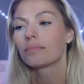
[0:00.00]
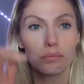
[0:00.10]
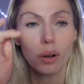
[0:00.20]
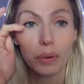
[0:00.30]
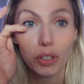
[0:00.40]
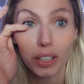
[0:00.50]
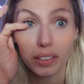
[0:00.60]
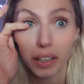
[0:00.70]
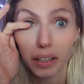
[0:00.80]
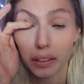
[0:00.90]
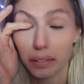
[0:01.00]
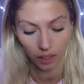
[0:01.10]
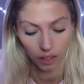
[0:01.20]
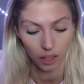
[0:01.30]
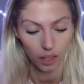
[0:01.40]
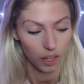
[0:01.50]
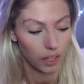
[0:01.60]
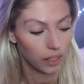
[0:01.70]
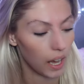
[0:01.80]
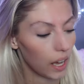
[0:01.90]
What am I trying to say?
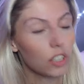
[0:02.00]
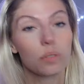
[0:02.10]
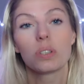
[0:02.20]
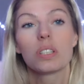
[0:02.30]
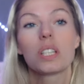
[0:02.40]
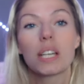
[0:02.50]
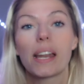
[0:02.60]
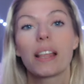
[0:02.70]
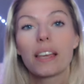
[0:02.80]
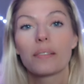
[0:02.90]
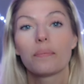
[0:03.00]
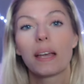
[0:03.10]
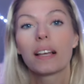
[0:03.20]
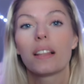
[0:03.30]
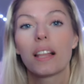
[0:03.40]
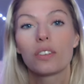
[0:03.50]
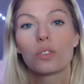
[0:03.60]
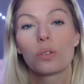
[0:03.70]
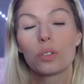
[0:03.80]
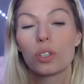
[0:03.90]
yeah, I just wanted to kind of like make a little
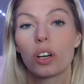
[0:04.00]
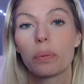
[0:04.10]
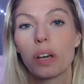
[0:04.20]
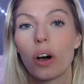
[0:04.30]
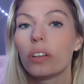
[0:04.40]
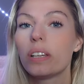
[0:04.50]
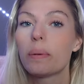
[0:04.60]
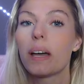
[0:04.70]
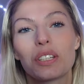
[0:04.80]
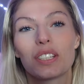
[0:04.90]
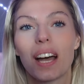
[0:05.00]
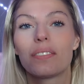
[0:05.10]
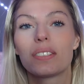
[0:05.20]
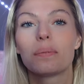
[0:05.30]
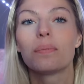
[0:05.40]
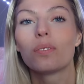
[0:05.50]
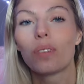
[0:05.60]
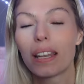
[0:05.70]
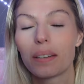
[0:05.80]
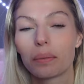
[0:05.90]
intro, talk about the holiday bit, just have some
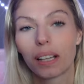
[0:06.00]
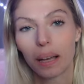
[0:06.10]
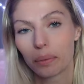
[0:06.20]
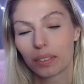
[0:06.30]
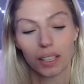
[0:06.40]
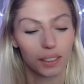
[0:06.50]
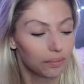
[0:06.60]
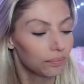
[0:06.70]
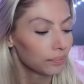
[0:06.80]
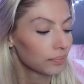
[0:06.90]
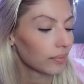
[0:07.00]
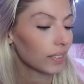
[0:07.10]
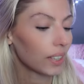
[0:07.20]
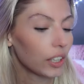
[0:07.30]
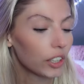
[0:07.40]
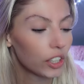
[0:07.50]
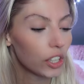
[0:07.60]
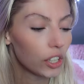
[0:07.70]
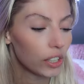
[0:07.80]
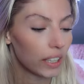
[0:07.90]
random clips that are cute.